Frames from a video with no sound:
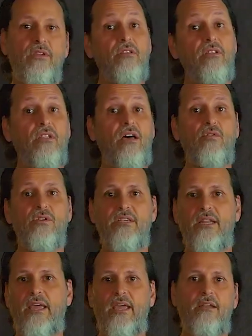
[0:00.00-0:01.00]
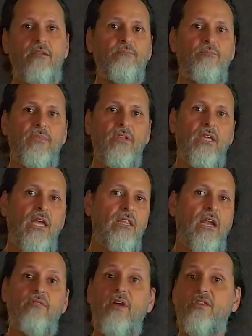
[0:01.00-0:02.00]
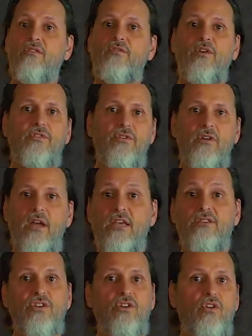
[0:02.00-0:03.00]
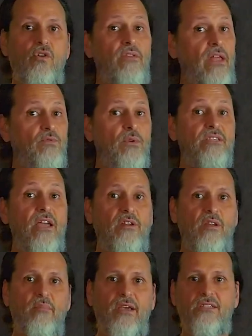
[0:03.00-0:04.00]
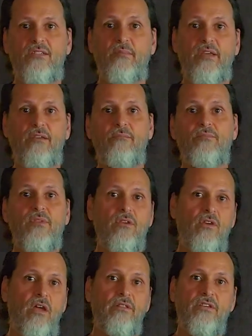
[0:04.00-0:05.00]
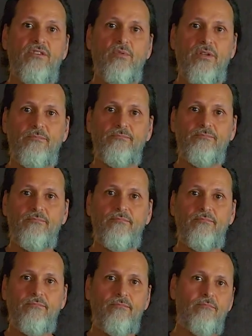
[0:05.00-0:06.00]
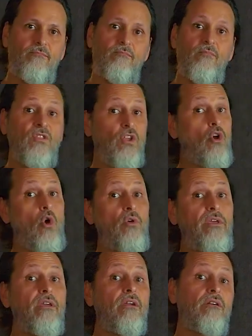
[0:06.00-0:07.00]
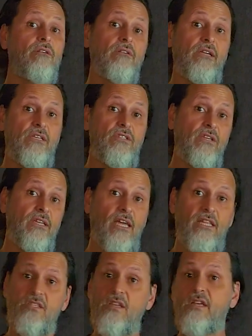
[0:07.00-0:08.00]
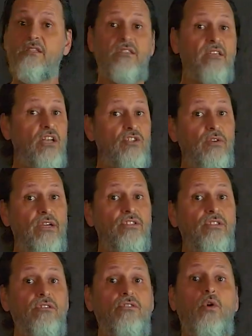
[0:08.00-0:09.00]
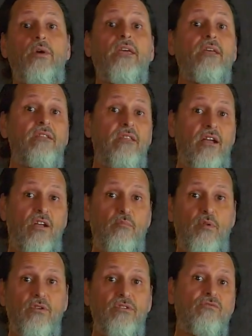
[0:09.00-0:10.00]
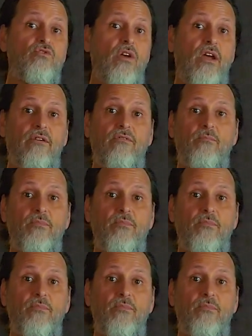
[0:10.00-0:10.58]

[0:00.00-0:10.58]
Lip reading: the level is at 8, and then I've got the filter at 0. That's what sounded best to me on this one. The goal here is to get tons of saturation going into that compulsive drive,